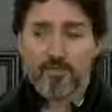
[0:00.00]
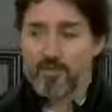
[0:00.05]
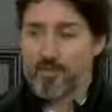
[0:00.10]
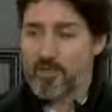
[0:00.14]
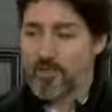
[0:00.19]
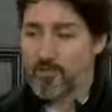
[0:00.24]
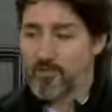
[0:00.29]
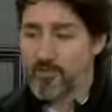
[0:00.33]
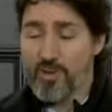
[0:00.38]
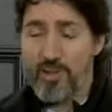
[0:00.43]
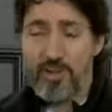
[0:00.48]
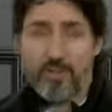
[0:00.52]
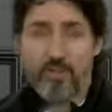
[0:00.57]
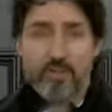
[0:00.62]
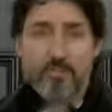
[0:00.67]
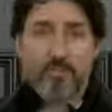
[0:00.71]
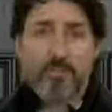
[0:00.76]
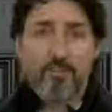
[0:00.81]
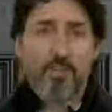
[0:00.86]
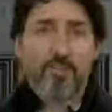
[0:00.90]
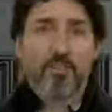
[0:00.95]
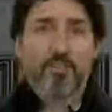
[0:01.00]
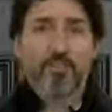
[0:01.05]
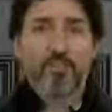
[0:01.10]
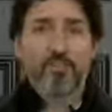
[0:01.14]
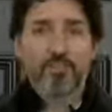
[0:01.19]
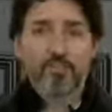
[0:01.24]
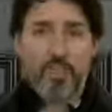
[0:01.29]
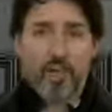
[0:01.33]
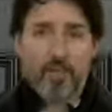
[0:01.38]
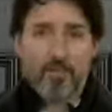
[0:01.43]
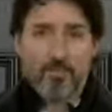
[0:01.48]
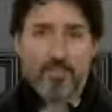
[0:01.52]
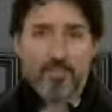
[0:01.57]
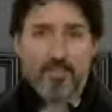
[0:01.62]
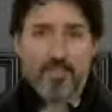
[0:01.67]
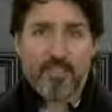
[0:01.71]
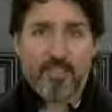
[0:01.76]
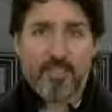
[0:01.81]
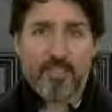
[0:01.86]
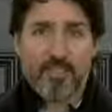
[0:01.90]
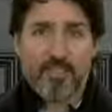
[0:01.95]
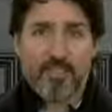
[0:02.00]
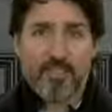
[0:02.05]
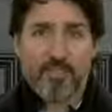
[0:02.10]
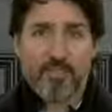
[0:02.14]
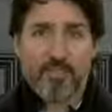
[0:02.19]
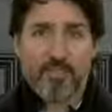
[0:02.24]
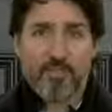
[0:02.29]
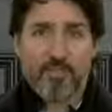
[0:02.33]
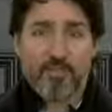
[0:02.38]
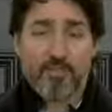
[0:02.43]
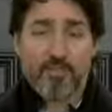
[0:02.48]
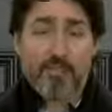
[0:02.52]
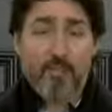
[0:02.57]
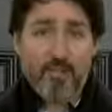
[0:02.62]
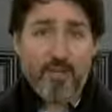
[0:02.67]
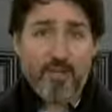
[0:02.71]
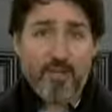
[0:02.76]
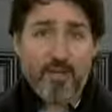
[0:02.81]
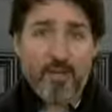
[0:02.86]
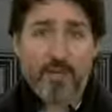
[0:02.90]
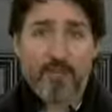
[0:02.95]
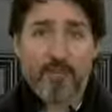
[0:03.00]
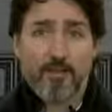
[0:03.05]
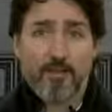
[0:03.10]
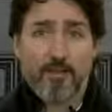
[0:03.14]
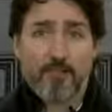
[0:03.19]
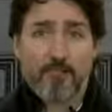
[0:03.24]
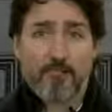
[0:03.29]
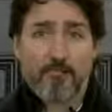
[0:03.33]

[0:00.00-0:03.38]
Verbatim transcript: We created a million new jobs in Canada, which was a record.